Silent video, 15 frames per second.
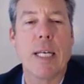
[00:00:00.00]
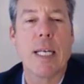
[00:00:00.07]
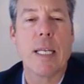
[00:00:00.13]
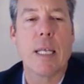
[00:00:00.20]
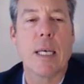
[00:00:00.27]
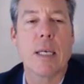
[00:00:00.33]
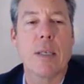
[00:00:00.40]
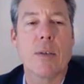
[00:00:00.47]
You
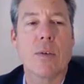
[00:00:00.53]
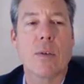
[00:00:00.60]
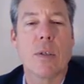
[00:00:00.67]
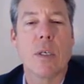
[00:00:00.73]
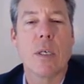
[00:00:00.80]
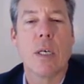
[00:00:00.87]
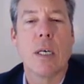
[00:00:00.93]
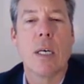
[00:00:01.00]
should read
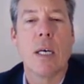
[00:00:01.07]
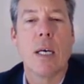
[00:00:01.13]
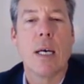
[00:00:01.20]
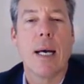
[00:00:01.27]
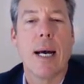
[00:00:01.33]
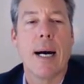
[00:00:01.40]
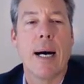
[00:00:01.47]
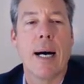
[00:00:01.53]
this
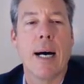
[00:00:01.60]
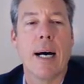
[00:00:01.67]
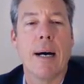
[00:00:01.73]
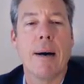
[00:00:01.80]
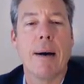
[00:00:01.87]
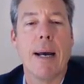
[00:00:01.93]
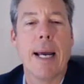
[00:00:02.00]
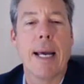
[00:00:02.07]

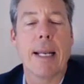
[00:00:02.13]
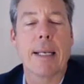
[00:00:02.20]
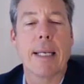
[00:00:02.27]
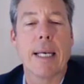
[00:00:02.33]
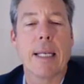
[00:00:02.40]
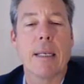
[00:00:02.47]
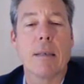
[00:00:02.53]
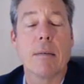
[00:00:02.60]
uh,
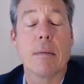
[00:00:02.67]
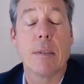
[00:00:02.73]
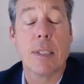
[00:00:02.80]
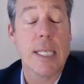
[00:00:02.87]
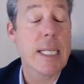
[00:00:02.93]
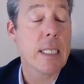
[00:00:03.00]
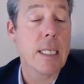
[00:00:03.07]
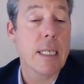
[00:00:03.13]
and get
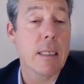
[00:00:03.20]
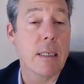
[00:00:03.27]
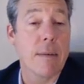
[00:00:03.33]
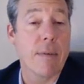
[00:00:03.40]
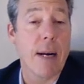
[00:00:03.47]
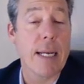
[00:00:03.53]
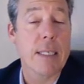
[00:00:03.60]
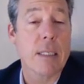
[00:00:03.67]
seek
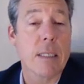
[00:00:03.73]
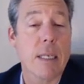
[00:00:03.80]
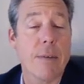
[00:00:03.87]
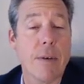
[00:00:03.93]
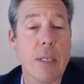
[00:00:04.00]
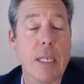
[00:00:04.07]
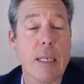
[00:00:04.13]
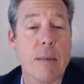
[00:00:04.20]
legal
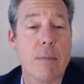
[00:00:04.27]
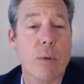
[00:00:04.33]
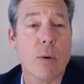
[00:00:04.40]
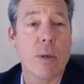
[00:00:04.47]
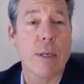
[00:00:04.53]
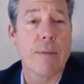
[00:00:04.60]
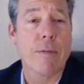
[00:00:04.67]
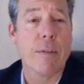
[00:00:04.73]
advice if you
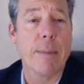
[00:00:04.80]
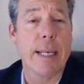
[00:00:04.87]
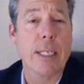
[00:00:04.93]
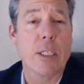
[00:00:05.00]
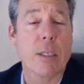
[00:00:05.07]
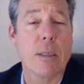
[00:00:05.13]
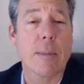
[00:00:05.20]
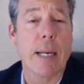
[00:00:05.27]
need more
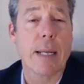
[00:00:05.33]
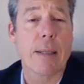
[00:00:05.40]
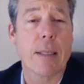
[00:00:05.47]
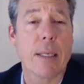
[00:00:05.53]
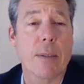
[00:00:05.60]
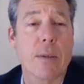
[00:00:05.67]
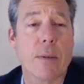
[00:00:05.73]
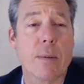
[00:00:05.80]
information
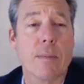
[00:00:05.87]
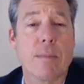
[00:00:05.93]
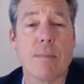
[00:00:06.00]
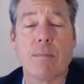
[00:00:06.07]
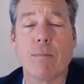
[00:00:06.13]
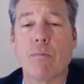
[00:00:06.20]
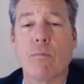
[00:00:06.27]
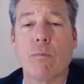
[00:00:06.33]
about
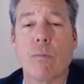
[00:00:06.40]
this.